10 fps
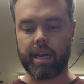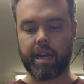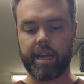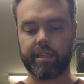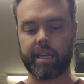
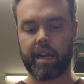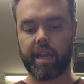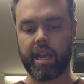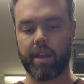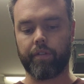It's
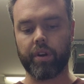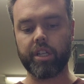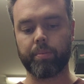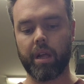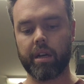got a
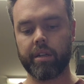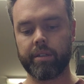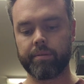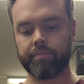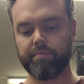freeze plug
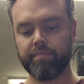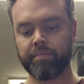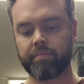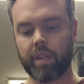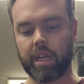
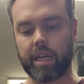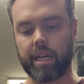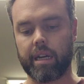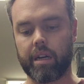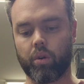
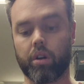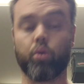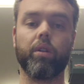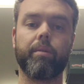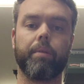or a
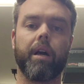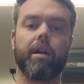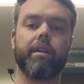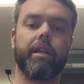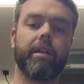coolant
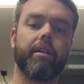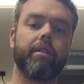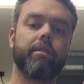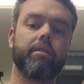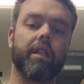plug
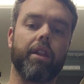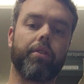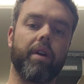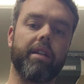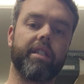
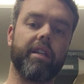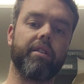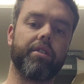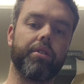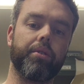that threads
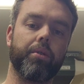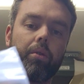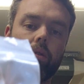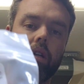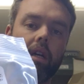into
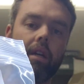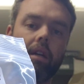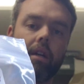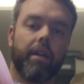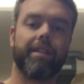
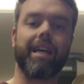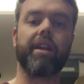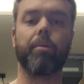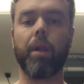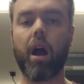the
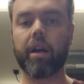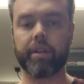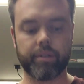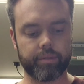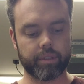side of the
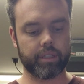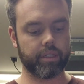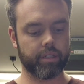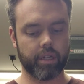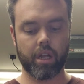block,
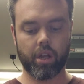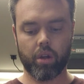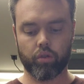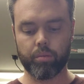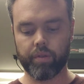
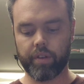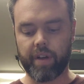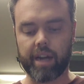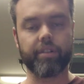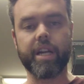removing the
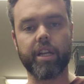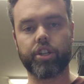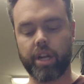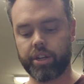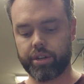factory heat
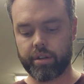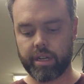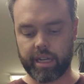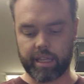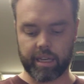exchanger,
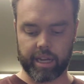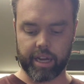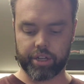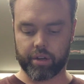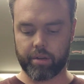and then, like
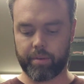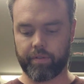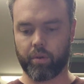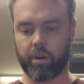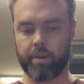I showed you
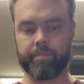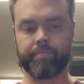before,